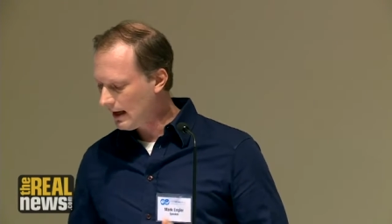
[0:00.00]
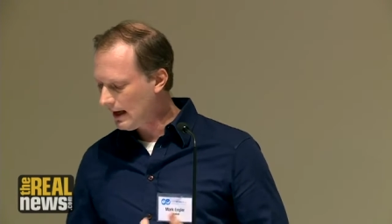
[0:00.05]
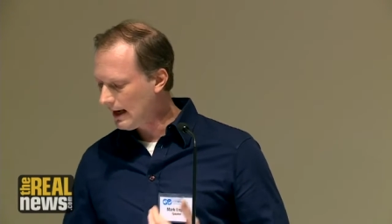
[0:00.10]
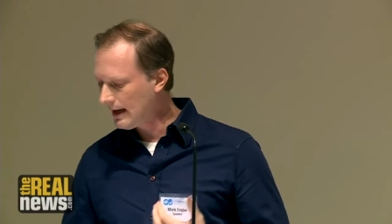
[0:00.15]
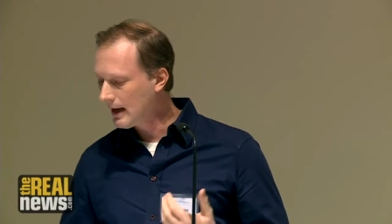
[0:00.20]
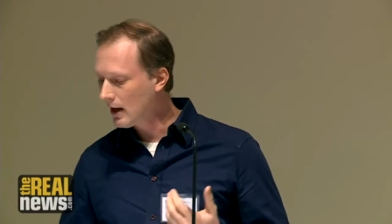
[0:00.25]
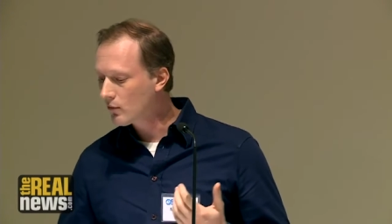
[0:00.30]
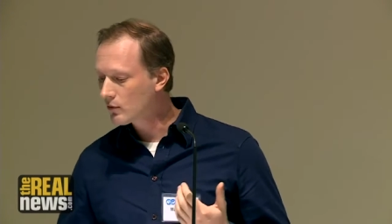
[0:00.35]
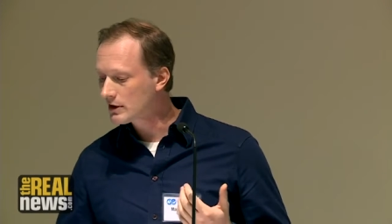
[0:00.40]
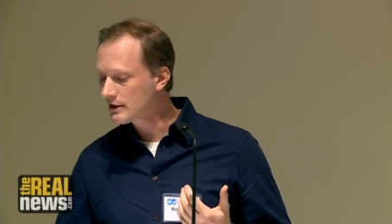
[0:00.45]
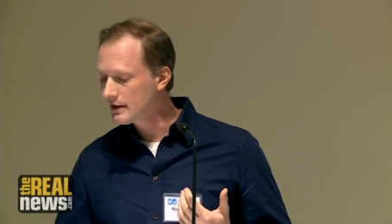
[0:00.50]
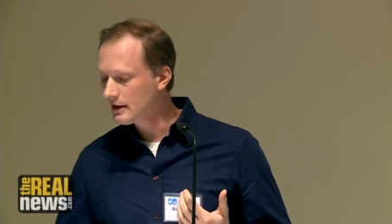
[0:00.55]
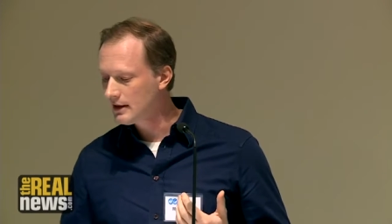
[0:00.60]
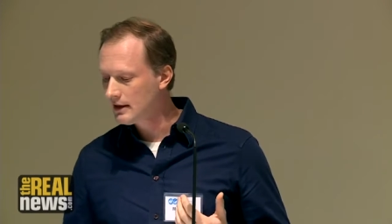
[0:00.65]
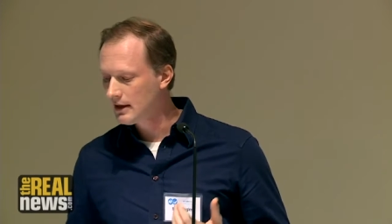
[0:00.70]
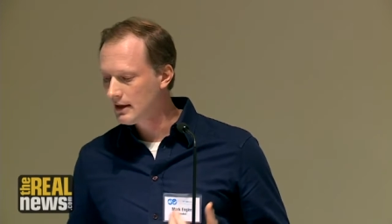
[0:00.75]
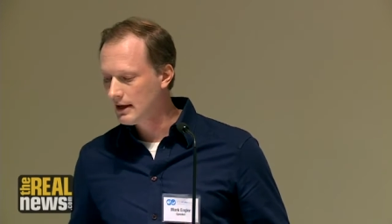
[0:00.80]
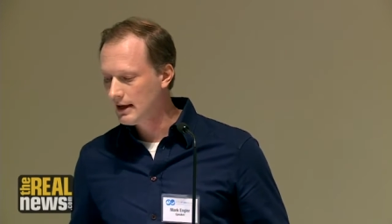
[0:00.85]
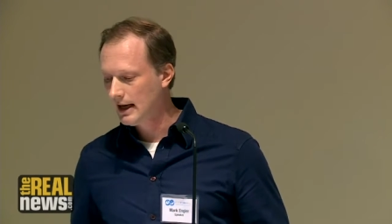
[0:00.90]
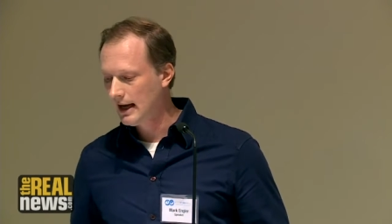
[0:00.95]
And now we're seeing
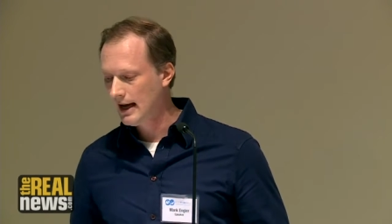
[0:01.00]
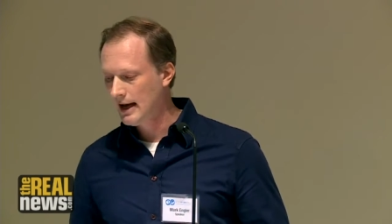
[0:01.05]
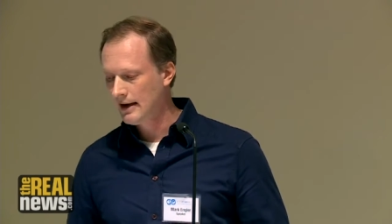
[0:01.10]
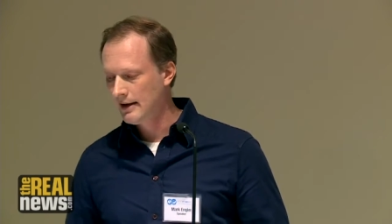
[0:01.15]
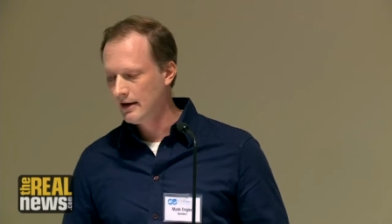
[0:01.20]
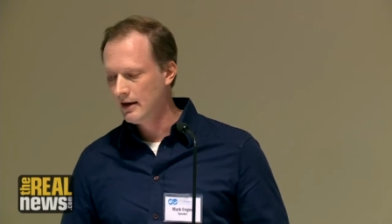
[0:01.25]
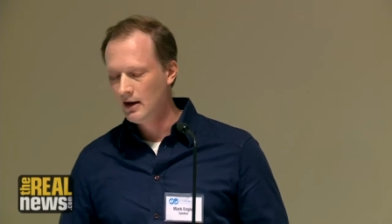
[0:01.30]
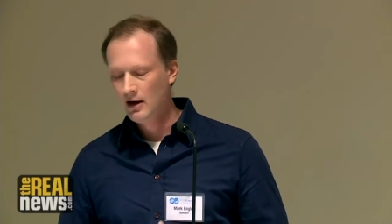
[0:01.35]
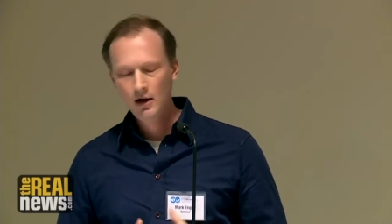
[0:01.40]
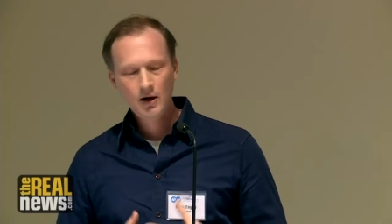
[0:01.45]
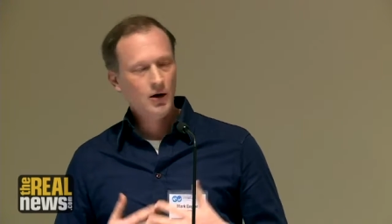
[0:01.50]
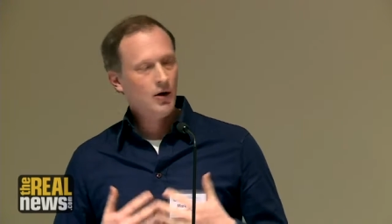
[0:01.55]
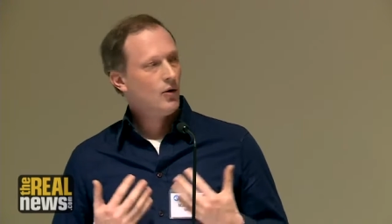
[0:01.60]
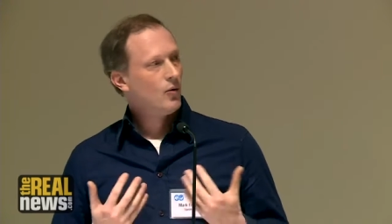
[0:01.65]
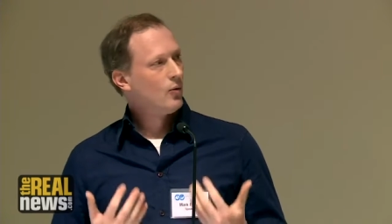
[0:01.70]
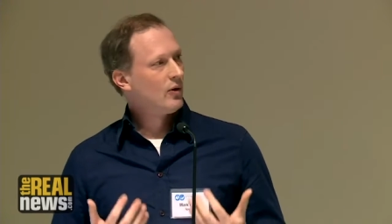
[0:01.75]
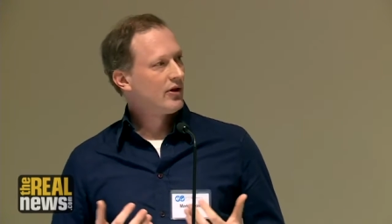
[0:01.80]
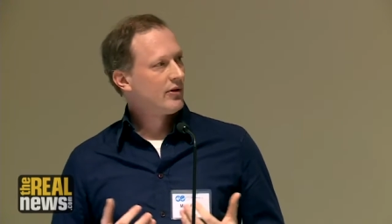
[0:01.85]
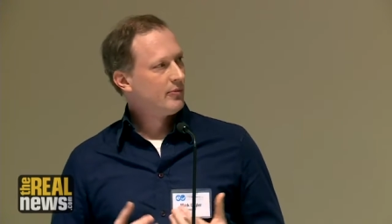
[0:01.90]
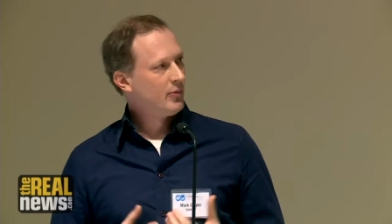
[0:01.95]
it again
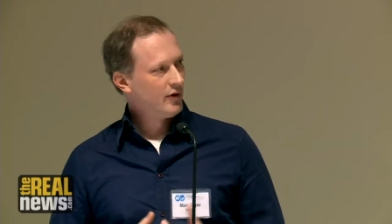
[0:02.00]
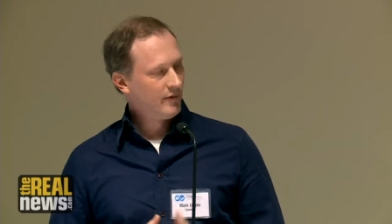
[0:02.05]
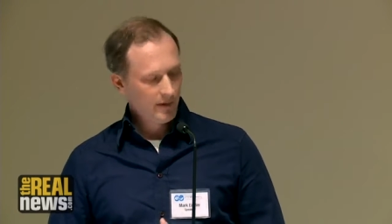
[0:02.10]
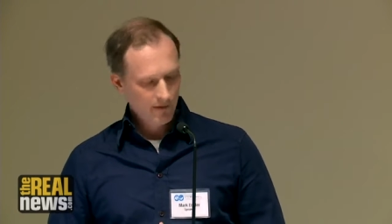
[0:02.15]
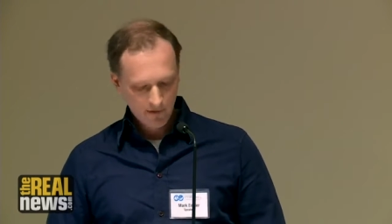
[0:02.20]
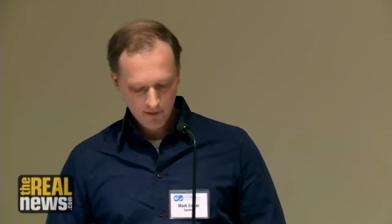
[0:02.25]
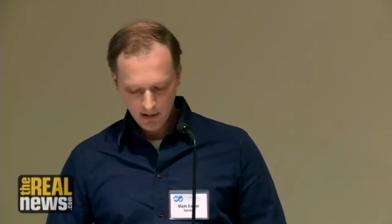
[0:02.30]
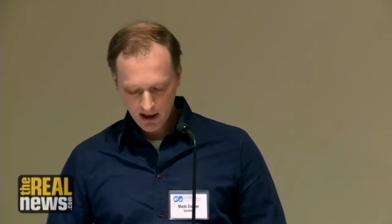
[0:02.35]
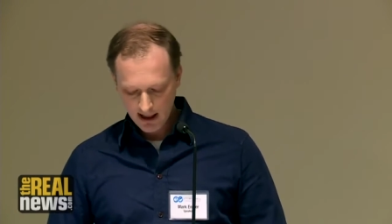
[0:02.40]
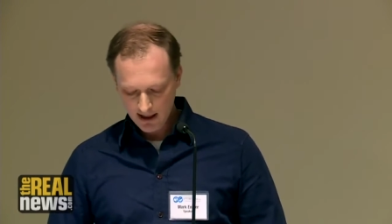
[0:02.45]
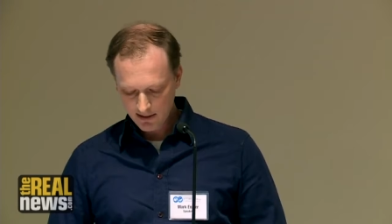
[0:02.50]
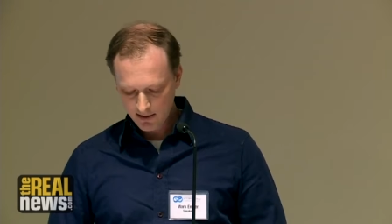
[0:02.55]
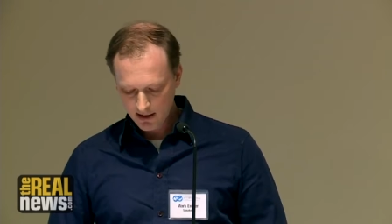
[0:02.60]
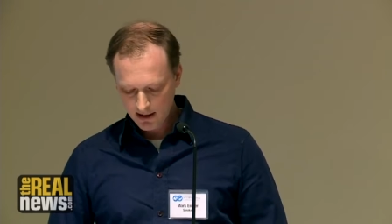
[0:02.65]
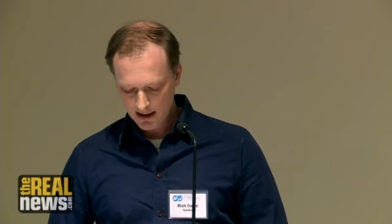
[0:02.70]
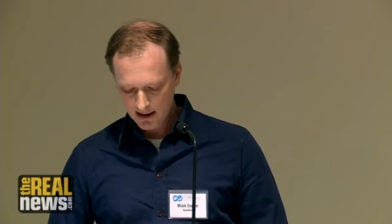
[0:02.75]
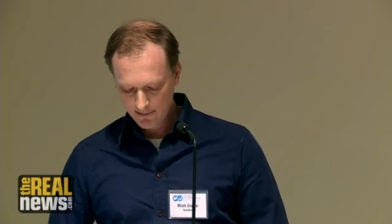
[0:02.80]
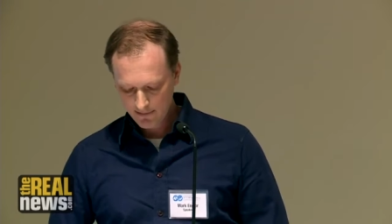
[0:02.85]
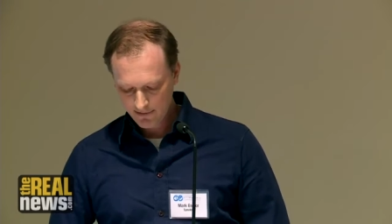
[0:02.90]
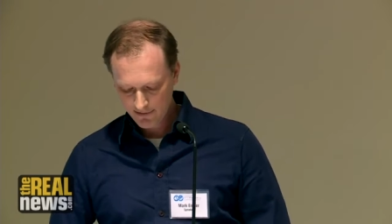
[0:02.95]
with the movement for Black
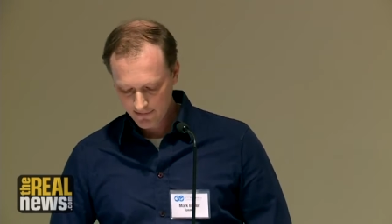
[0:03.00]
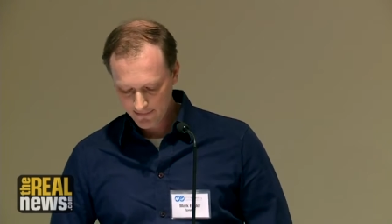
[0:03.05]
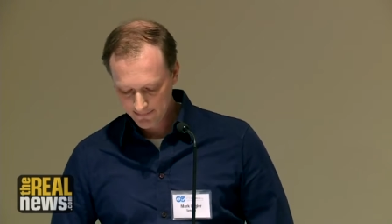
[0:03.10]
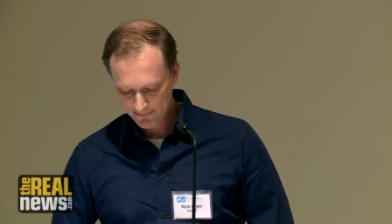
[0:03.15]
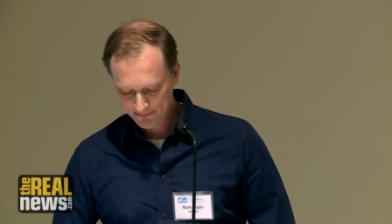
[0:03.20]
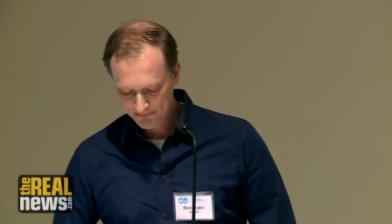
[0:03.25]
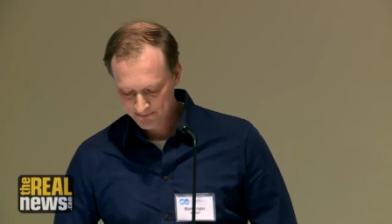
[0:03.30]
Lives.